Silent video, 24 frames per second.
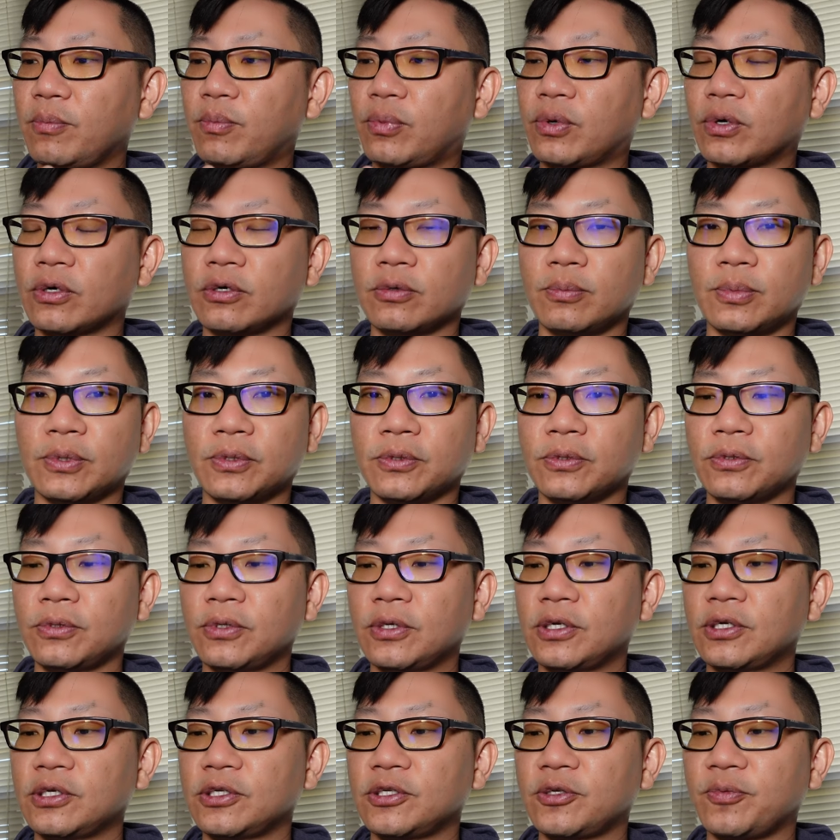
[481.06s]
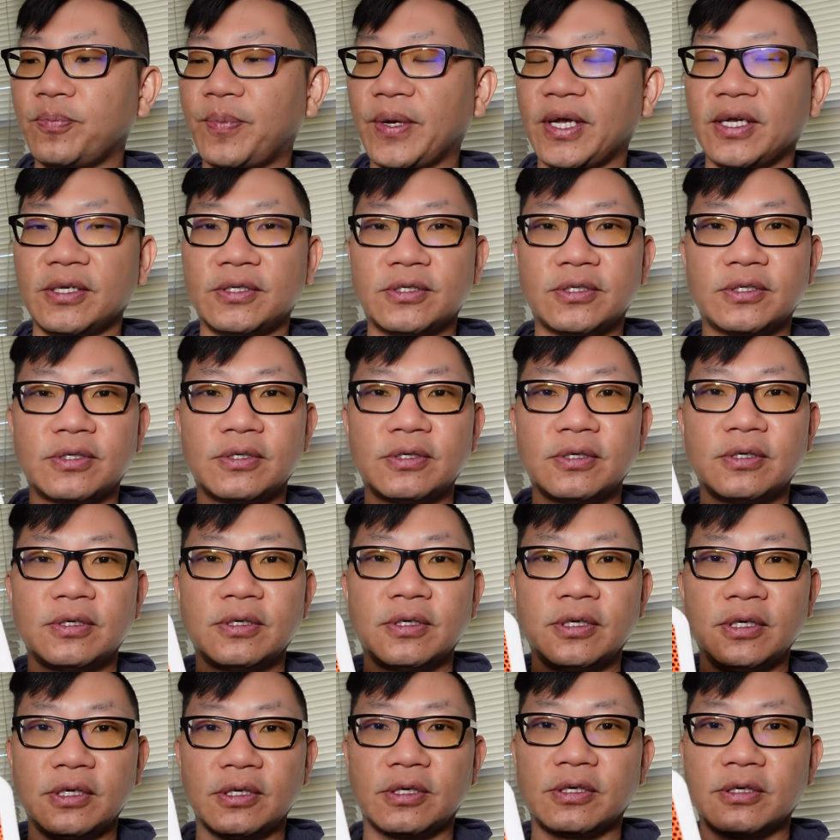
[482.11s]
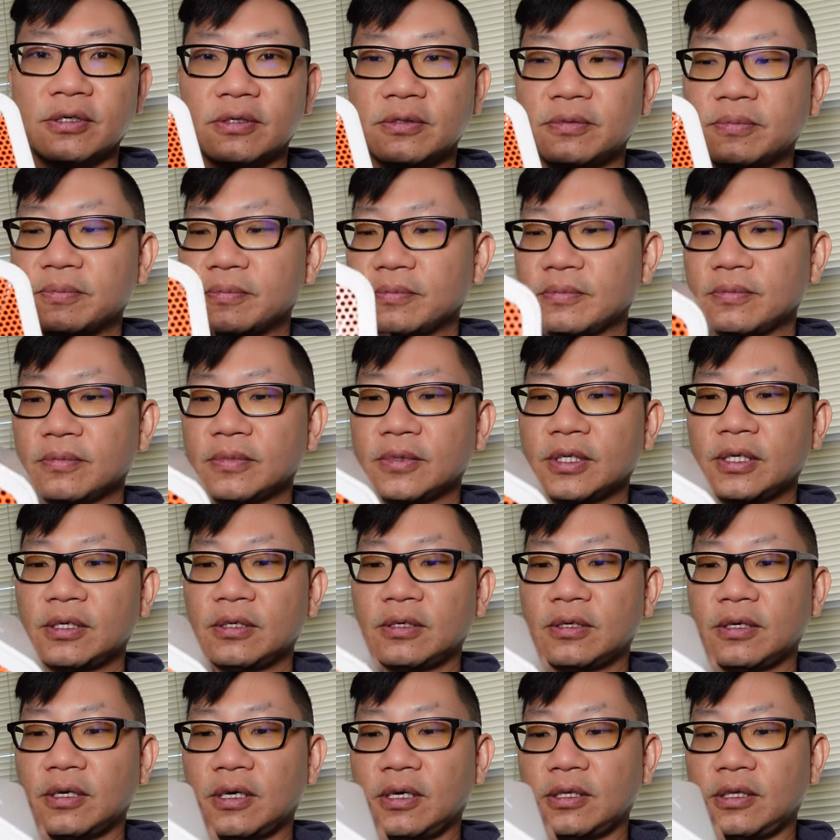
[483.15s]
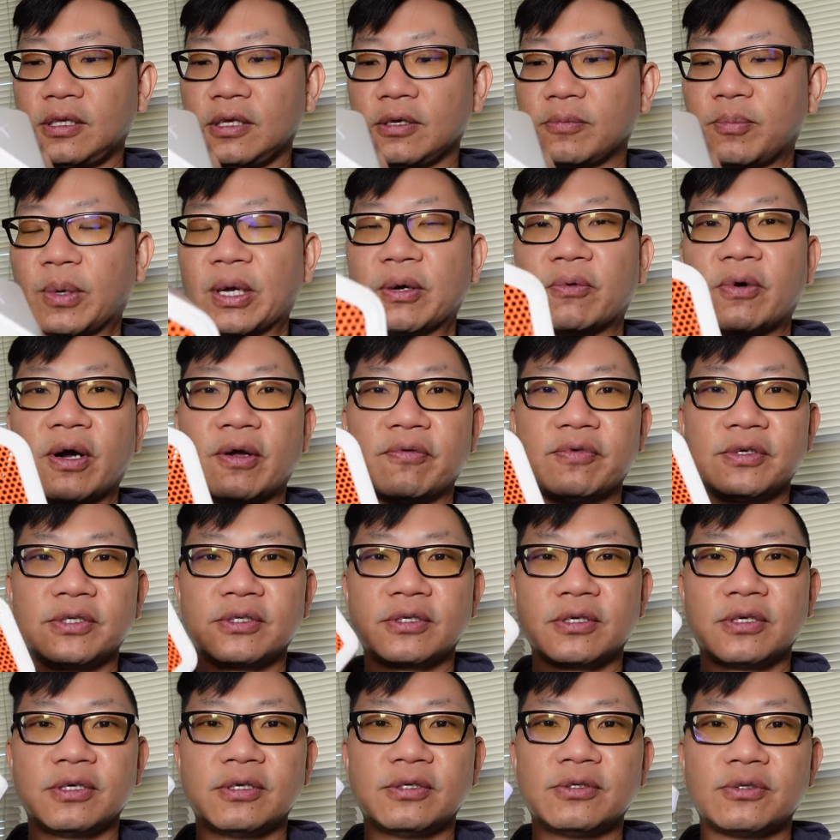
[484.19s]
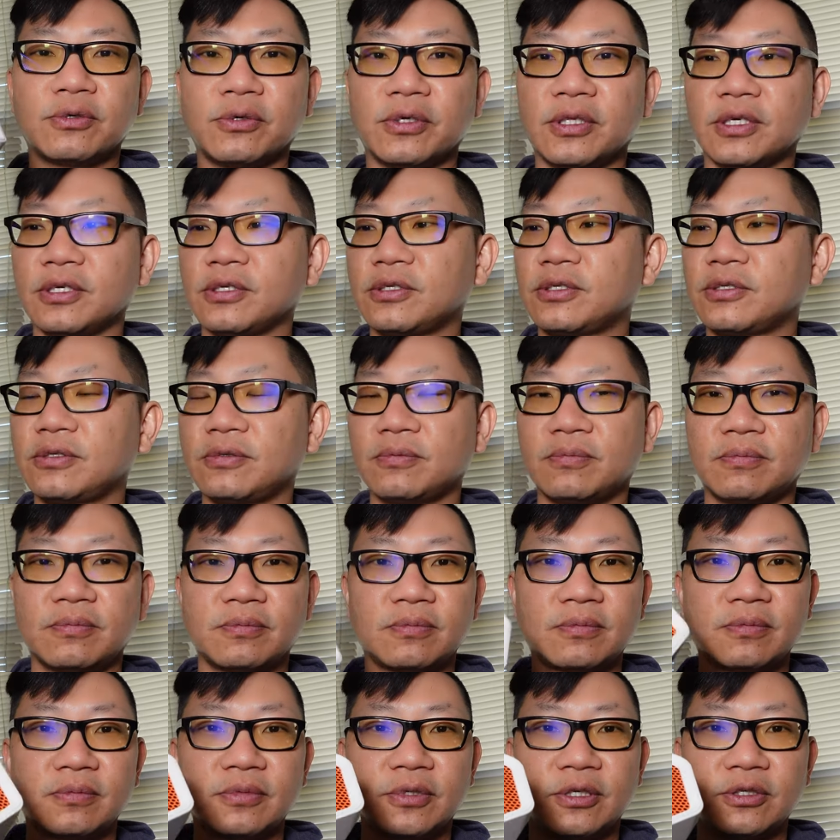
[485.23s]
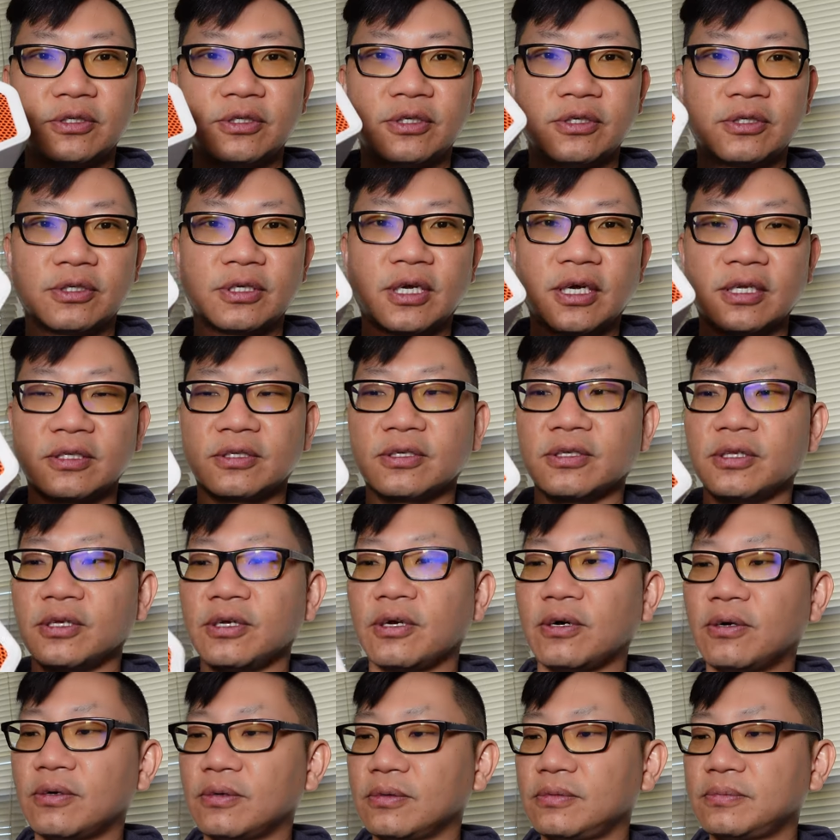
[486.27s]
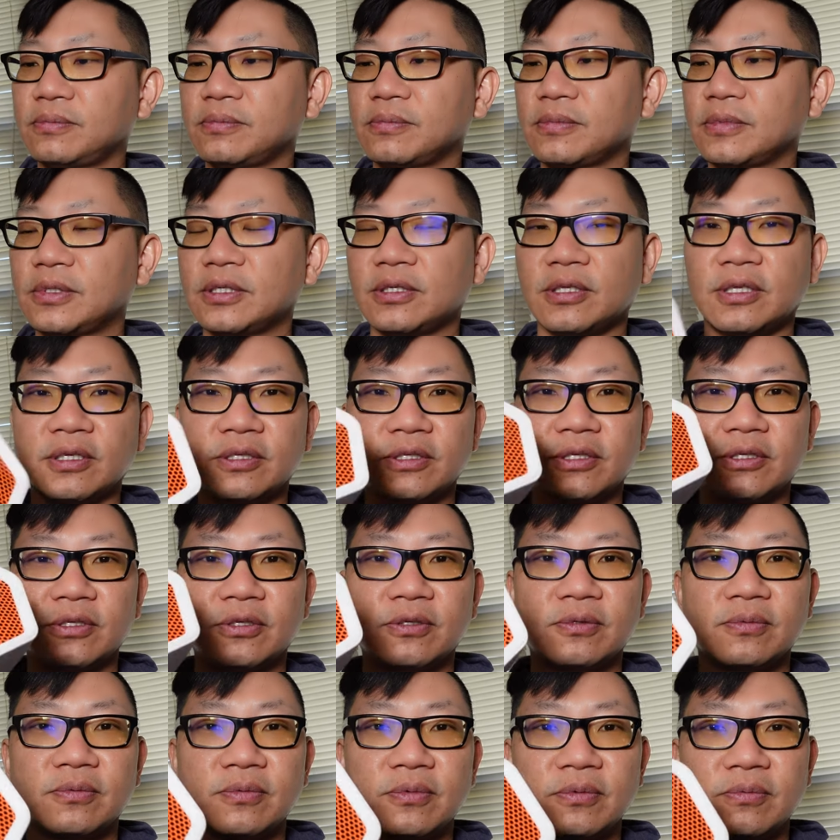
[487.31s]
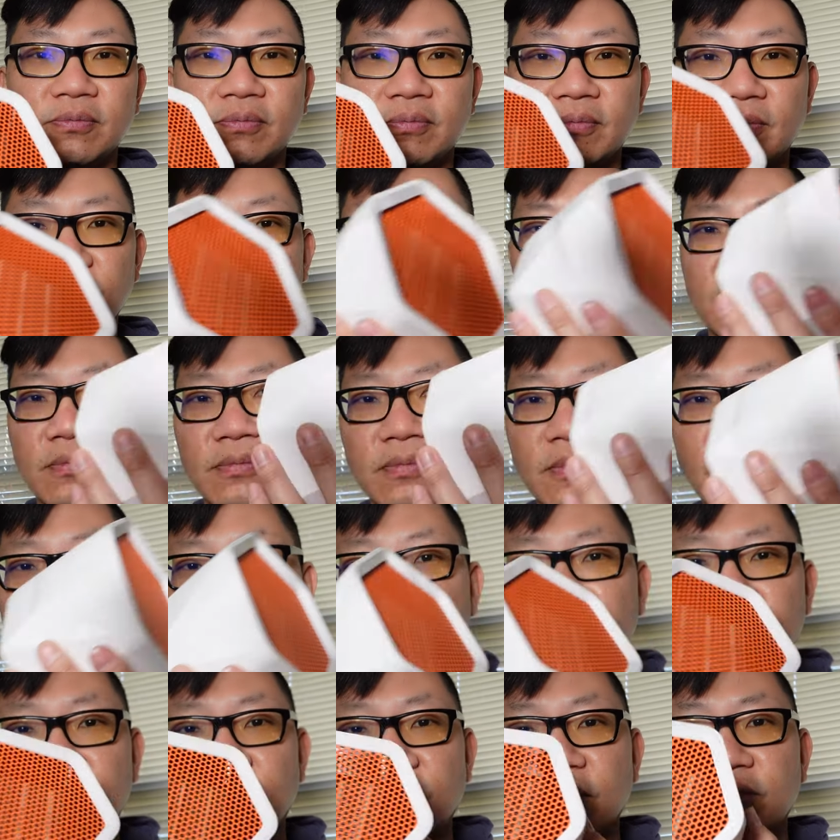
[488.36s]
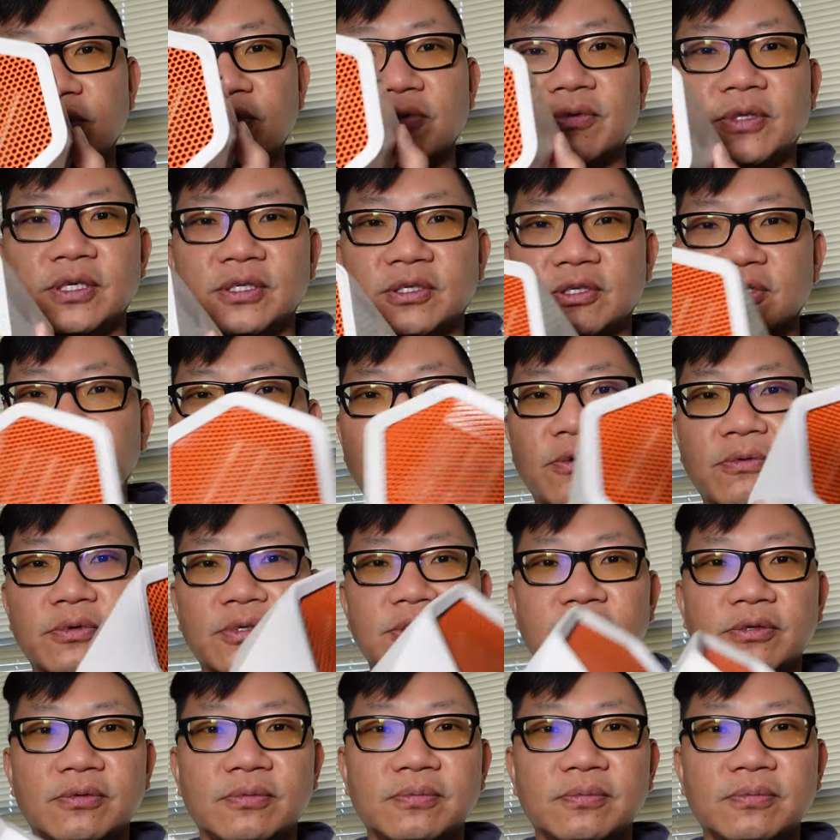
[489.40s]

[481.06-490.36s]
Portable Space Heater. I think my wife is going to enjoy this because she's constantly cold. So this is, that's, that's who this is going to.